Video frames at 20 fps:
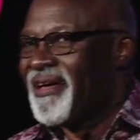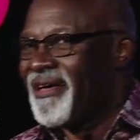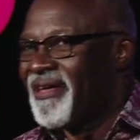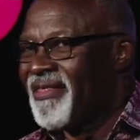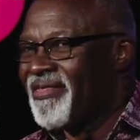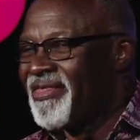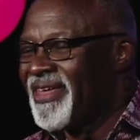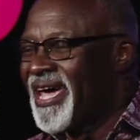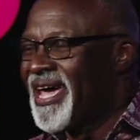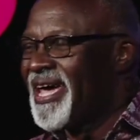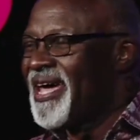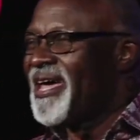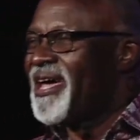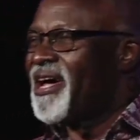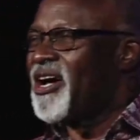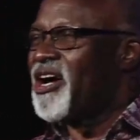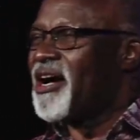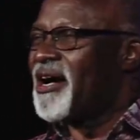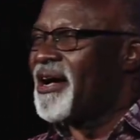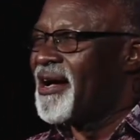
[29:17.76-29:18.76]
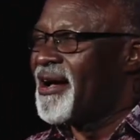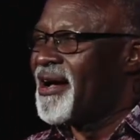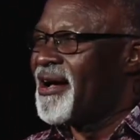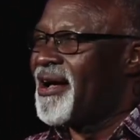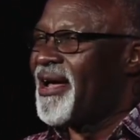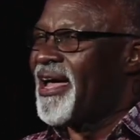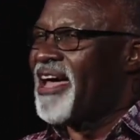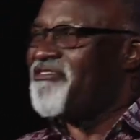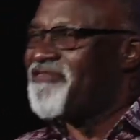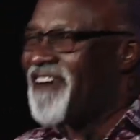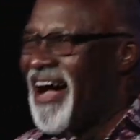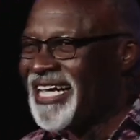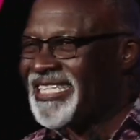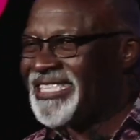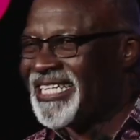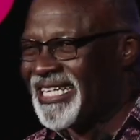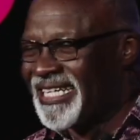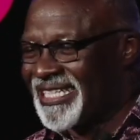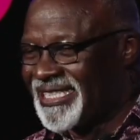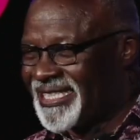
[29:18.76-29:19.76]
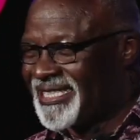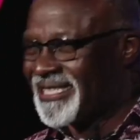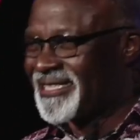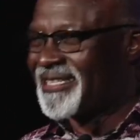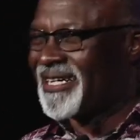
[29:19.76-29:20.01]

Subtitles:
The evangelists,